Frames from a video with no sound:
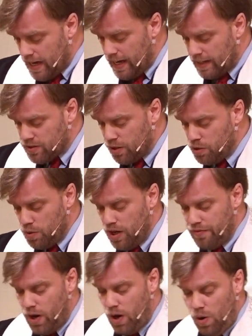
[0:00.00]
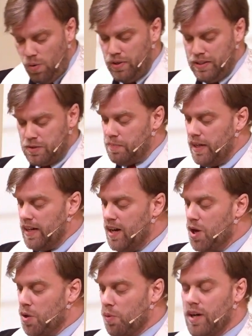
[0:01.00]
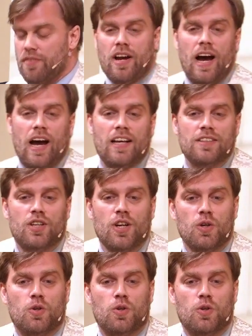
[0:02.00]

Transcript: as though you have always been one of God's